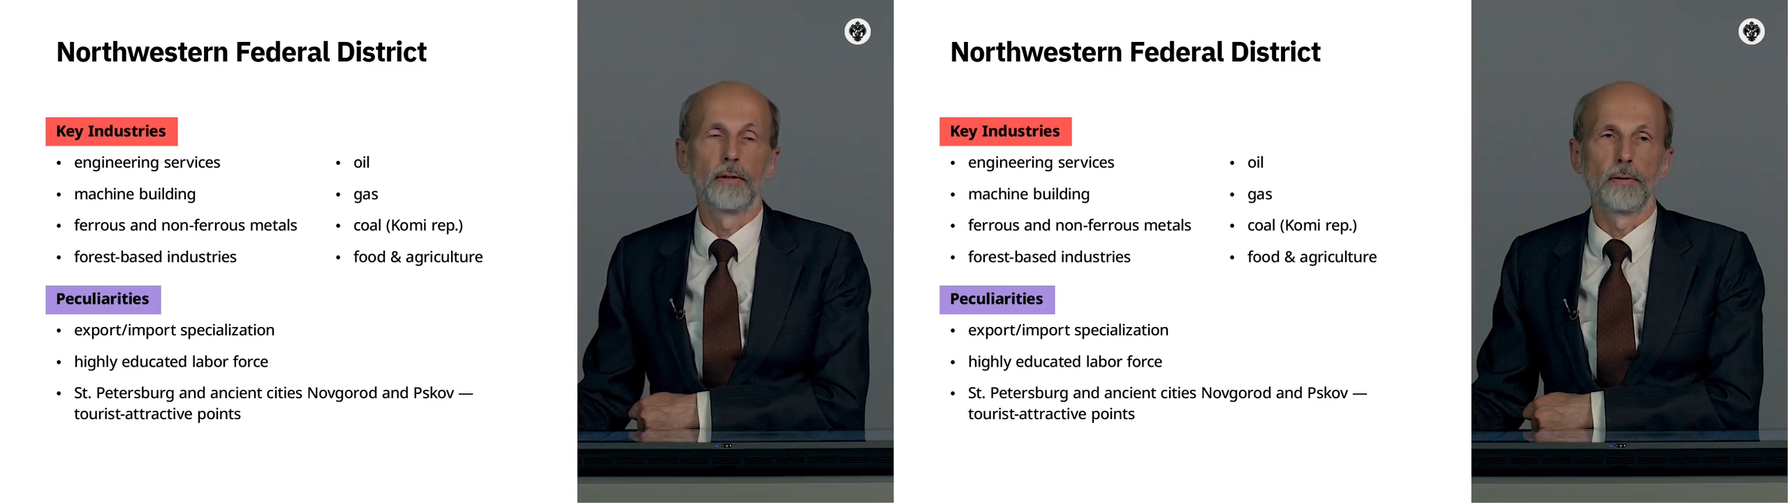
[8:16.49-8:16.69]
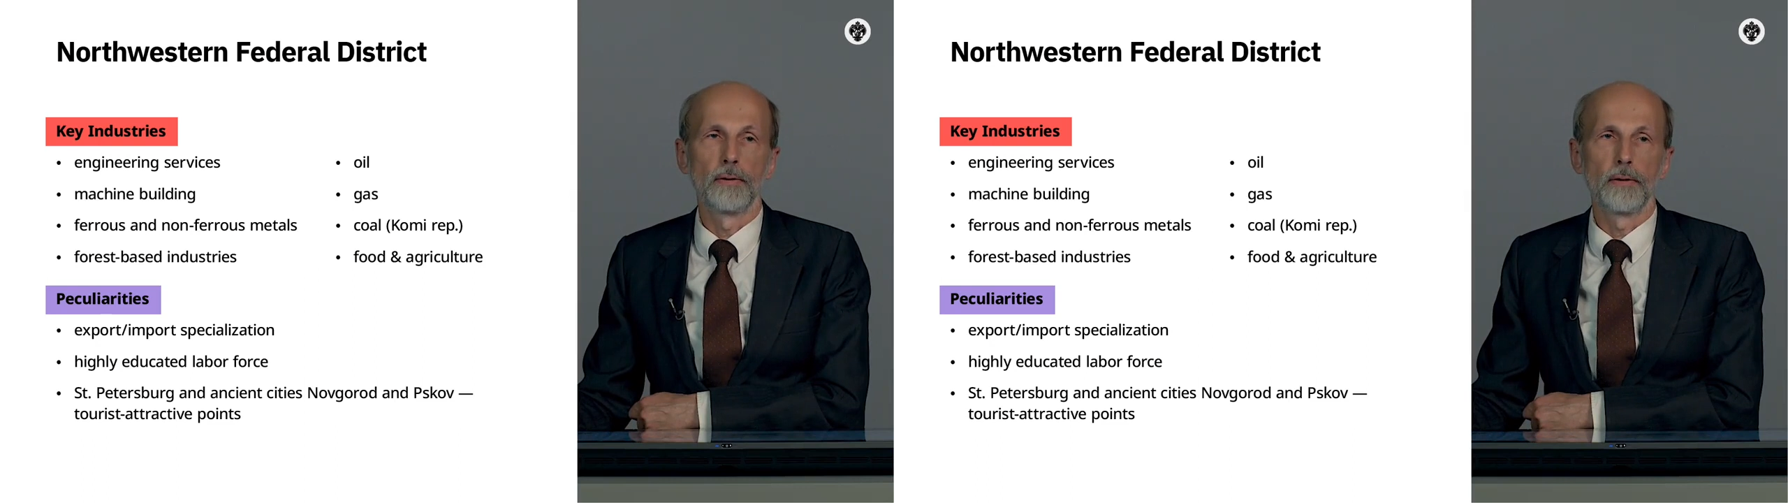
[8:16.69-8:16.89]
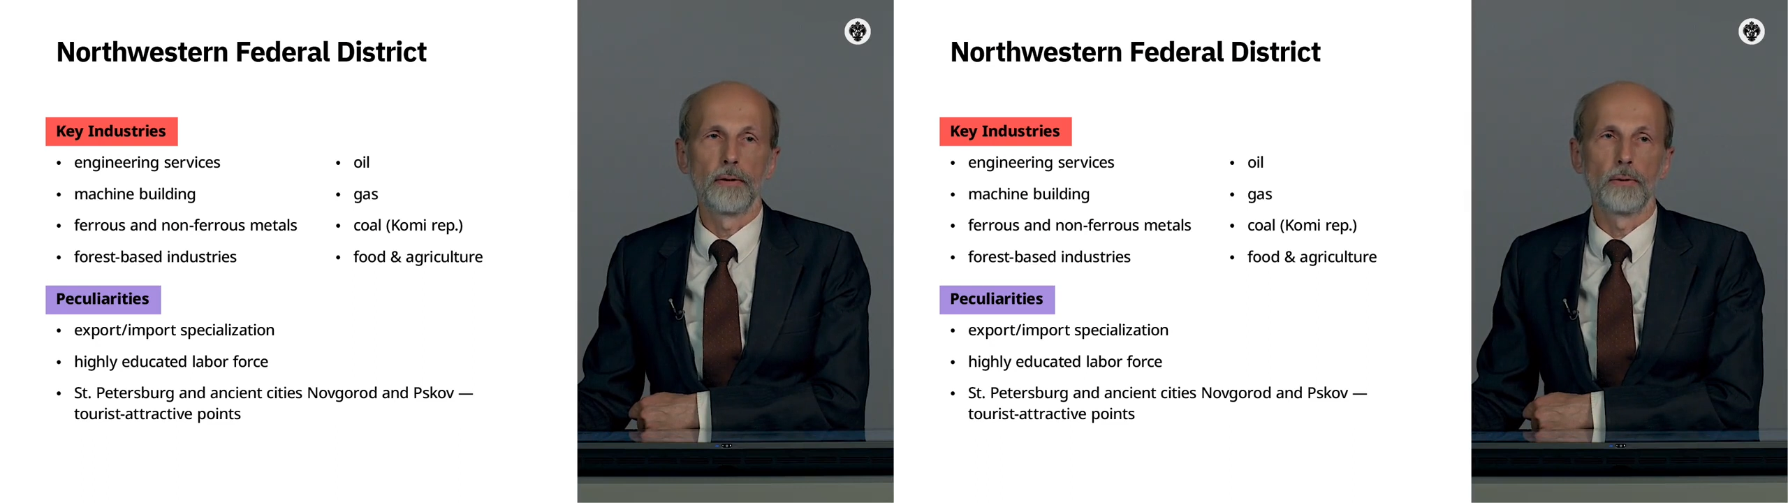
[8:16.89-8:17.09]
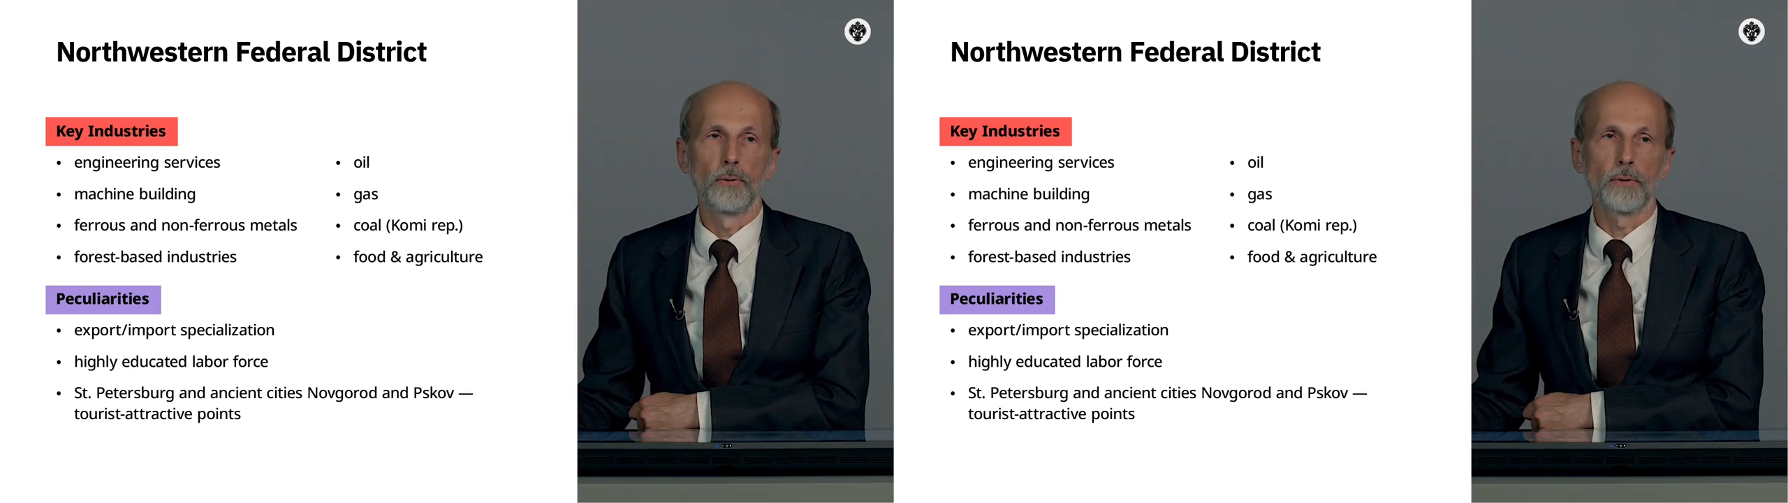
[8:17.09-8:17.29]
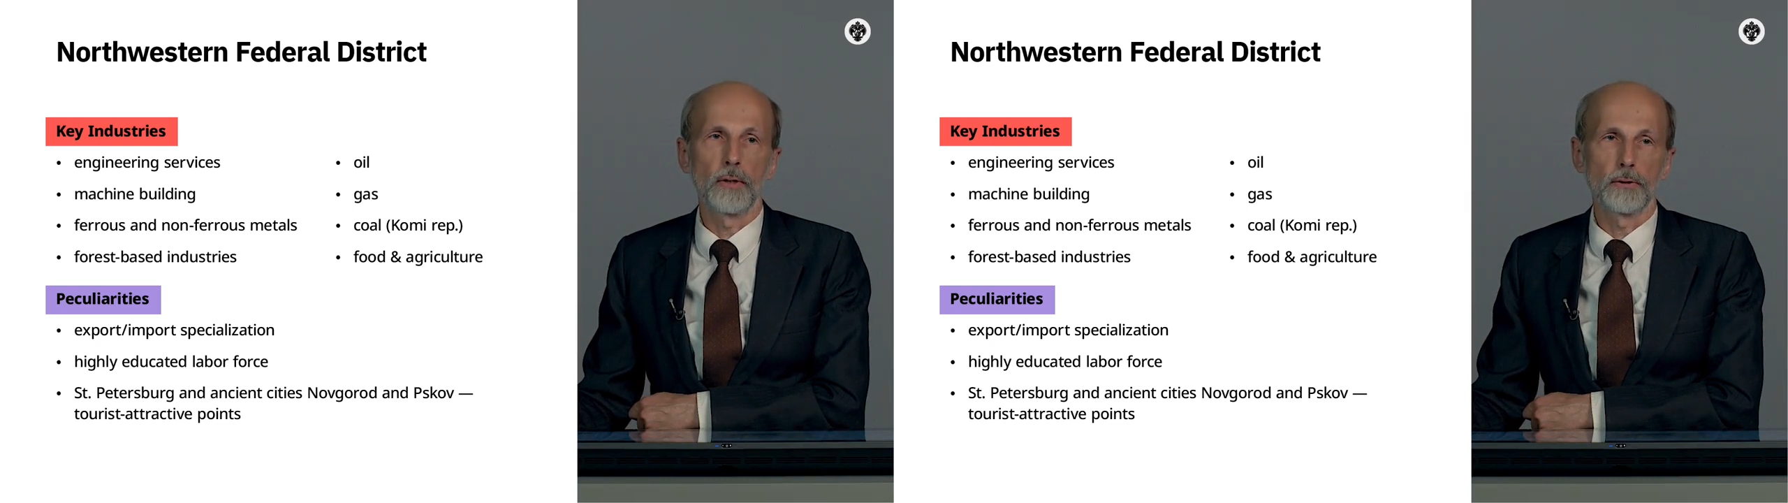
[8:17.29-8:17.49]
the E
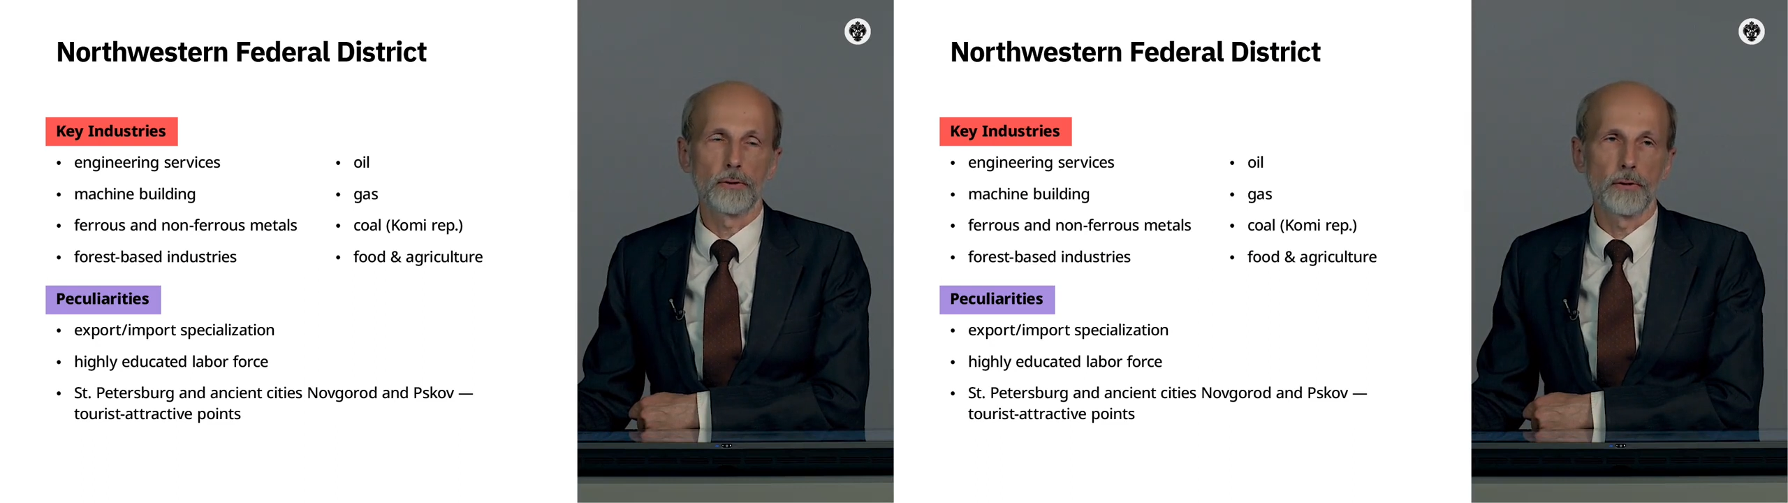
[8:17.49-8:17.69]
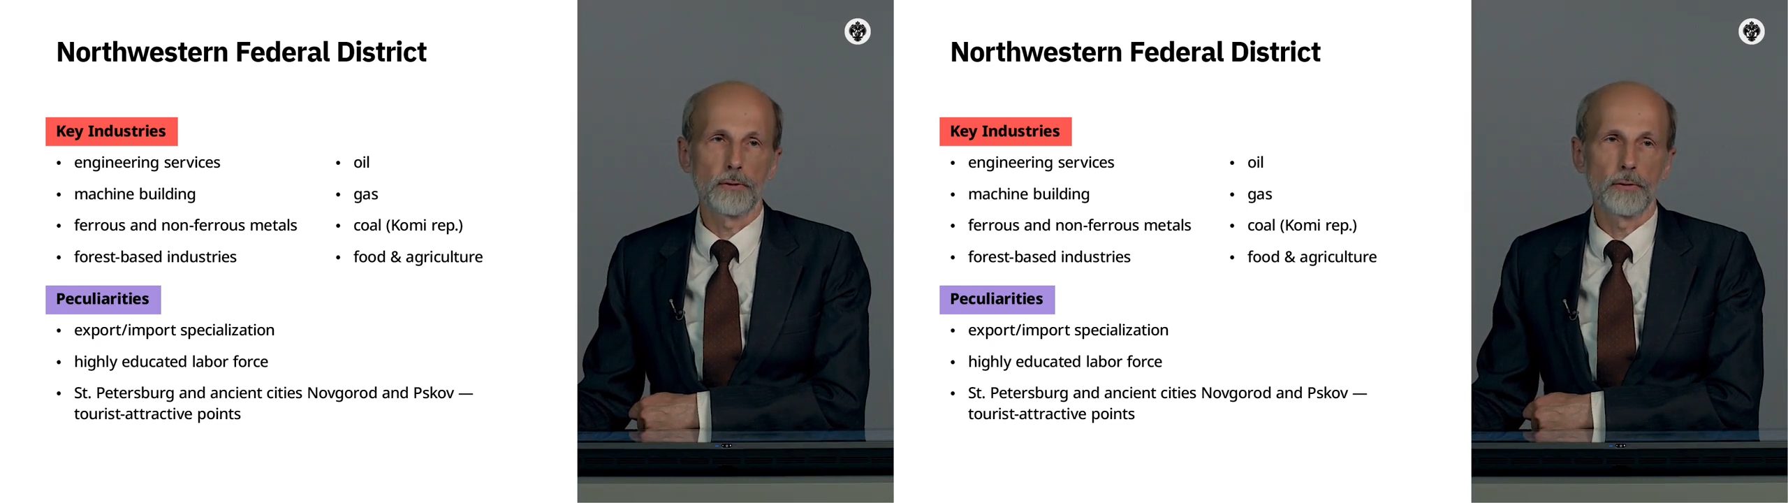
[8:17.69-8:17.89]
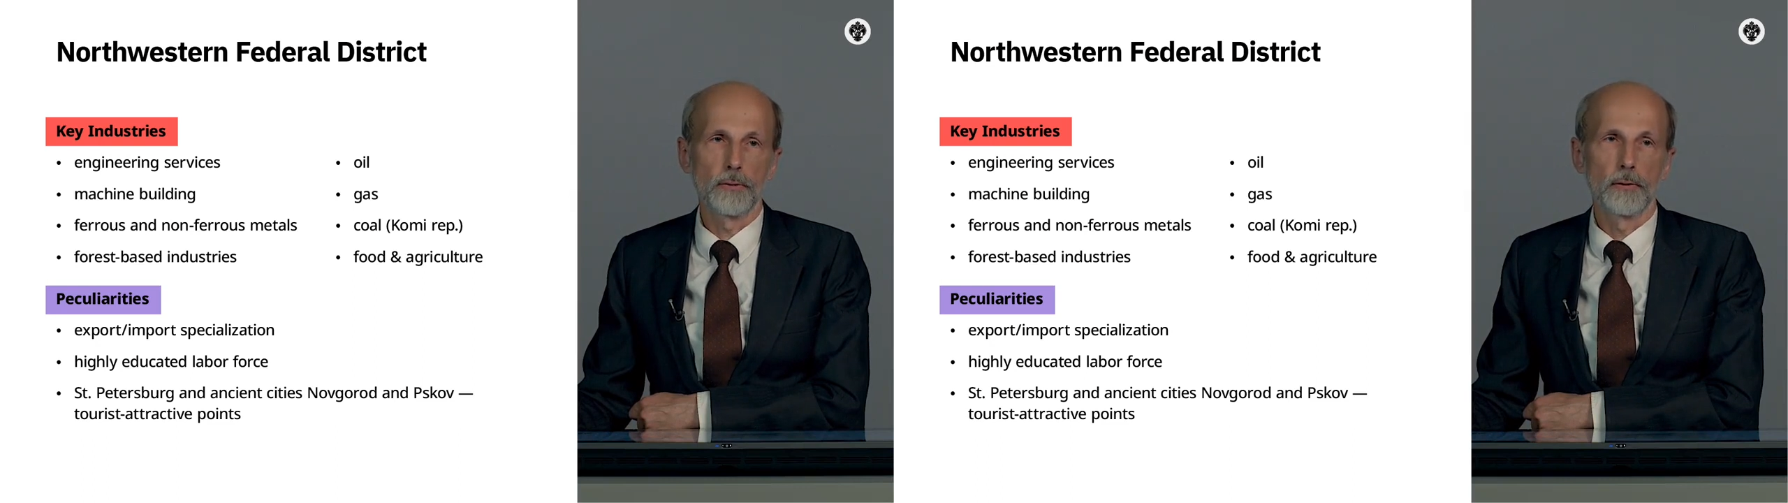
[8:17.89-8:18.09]
U countries,